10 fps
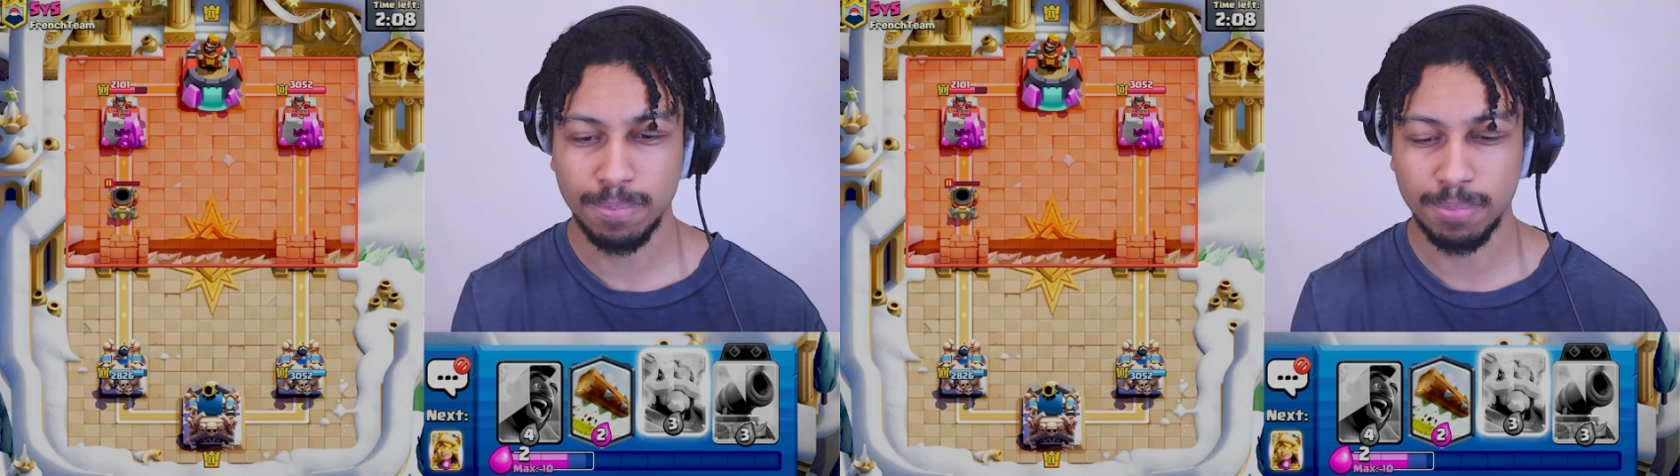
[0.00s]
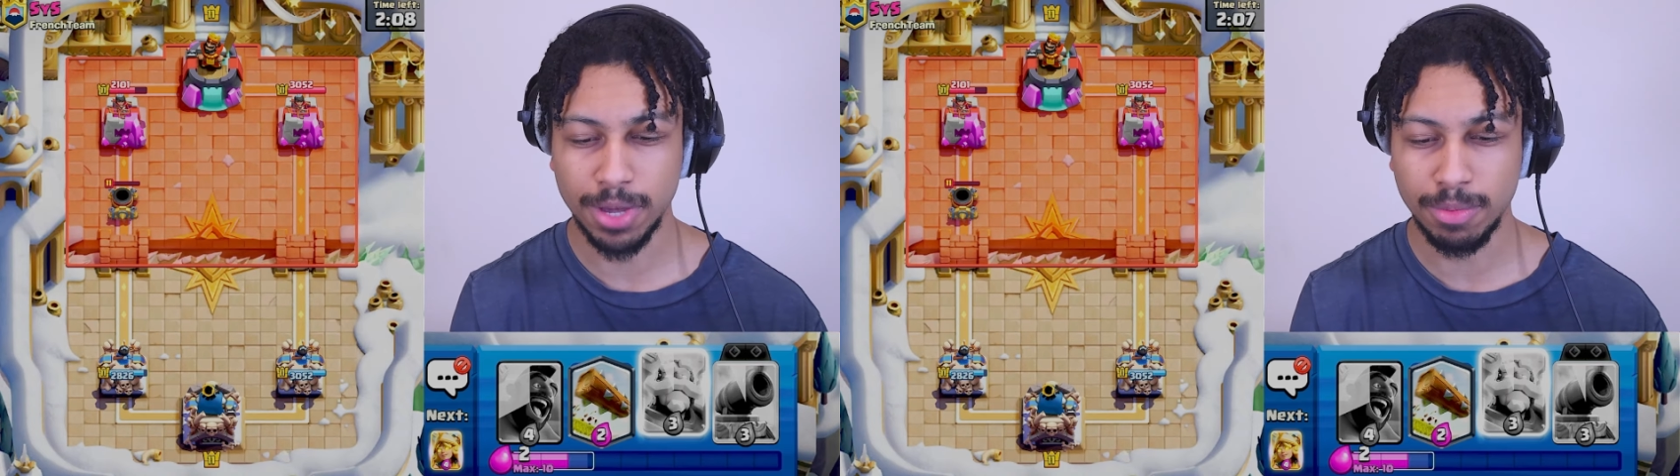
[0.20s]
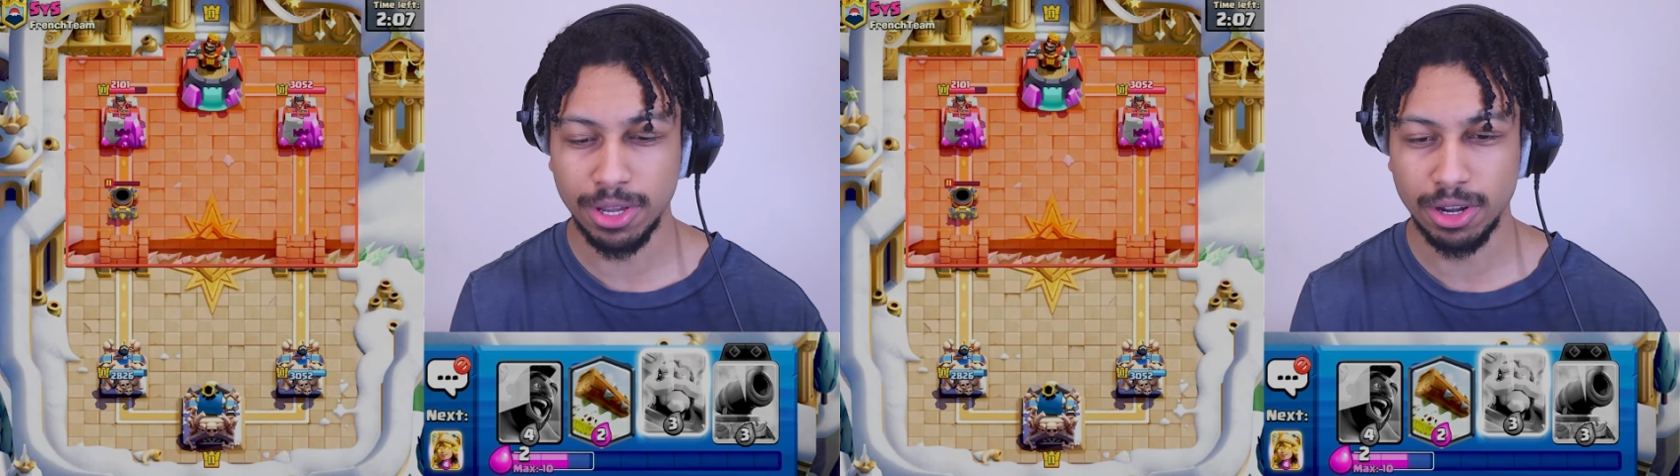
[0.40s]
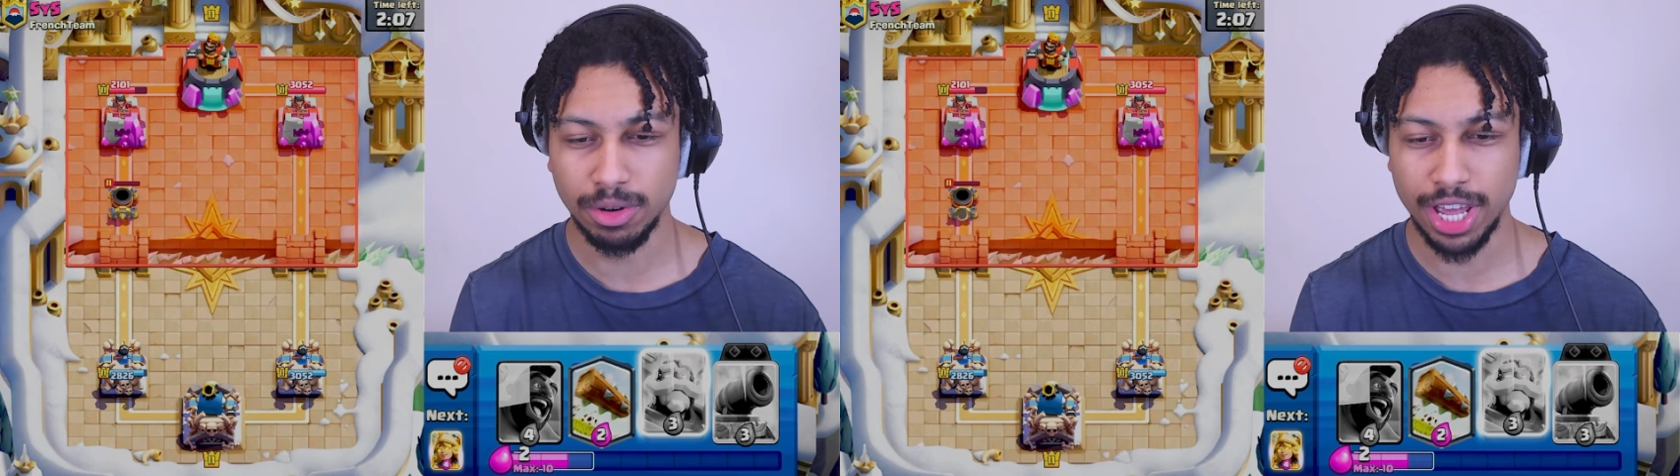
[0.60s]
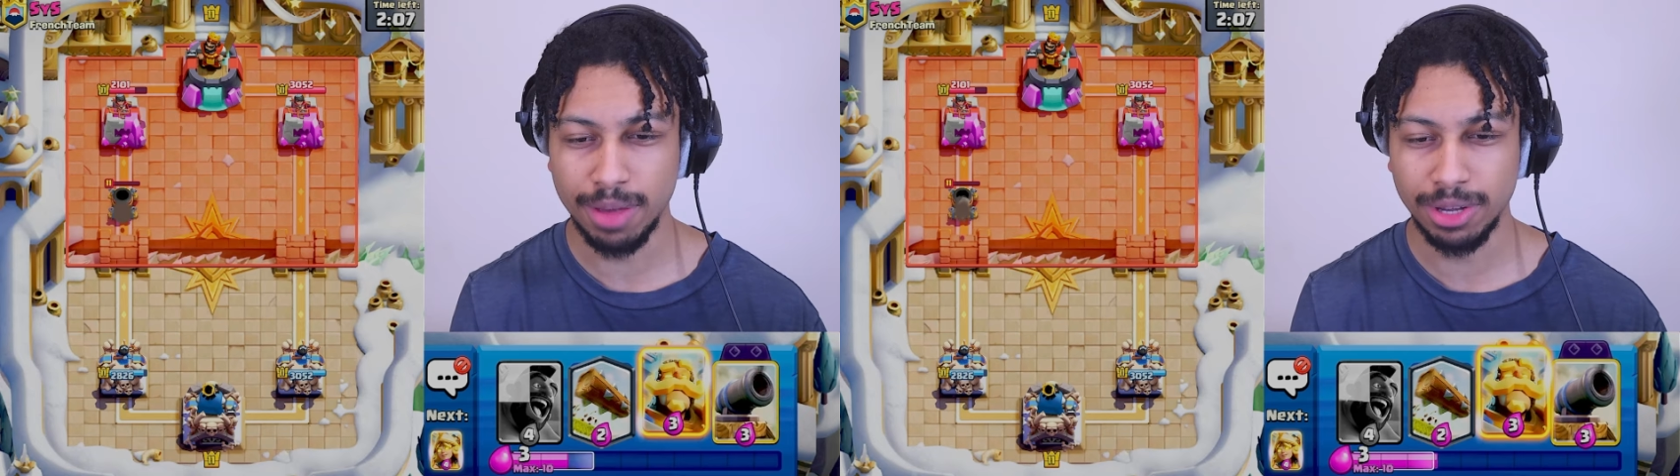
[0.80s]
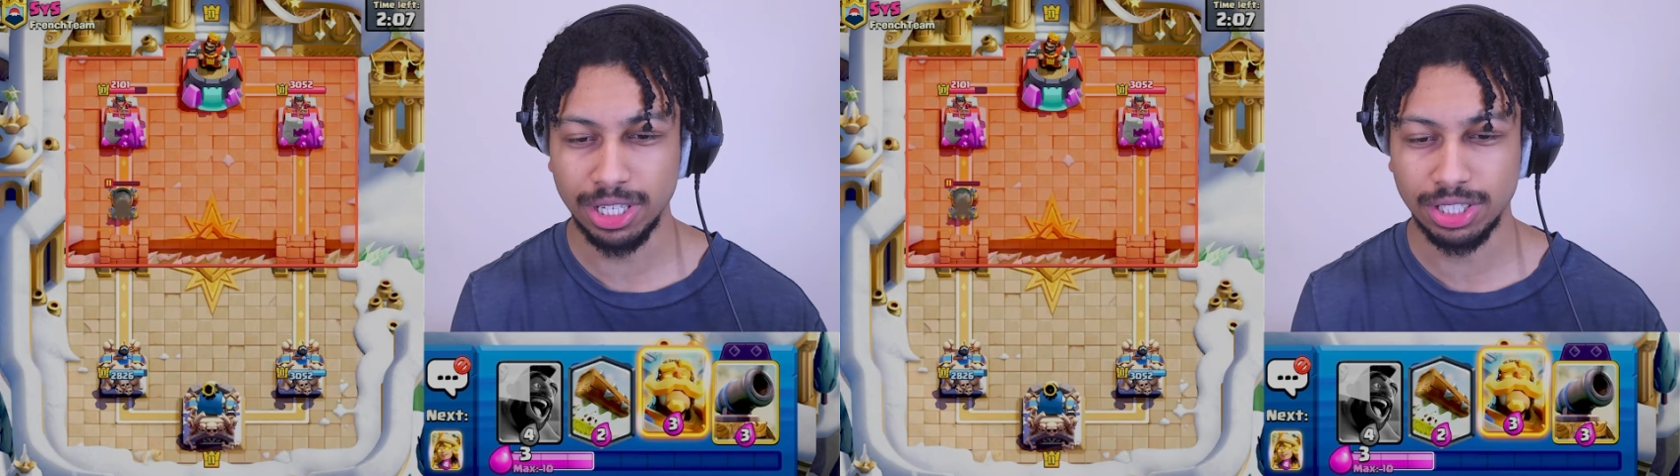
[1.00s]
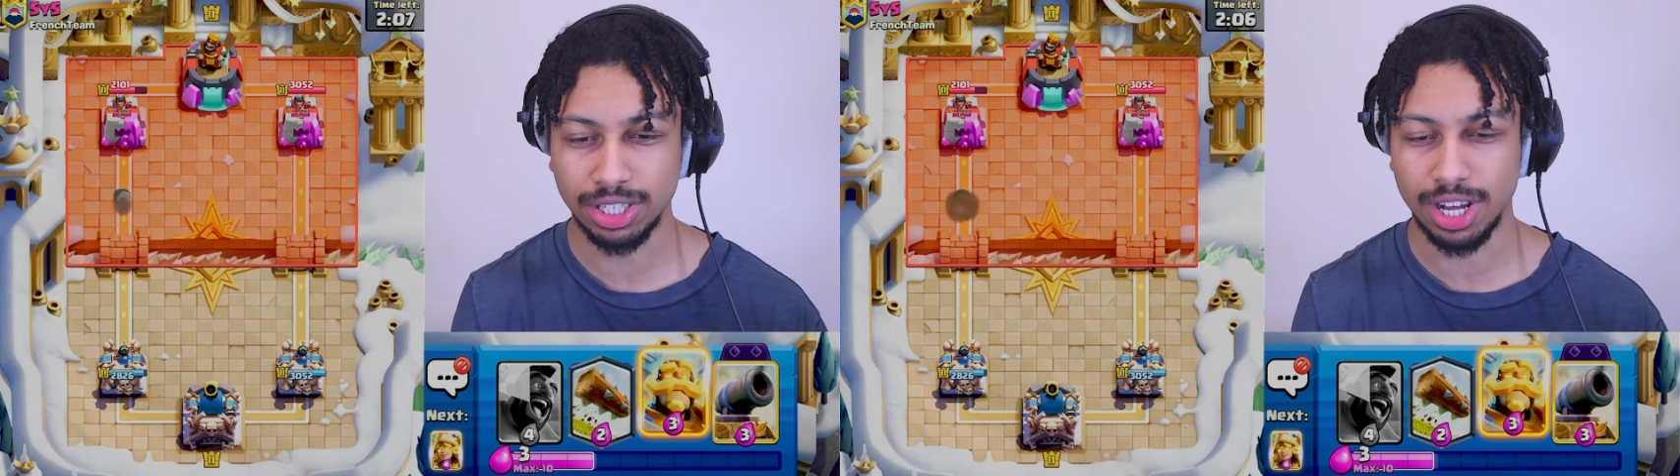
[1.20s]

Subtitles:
maybe no damage.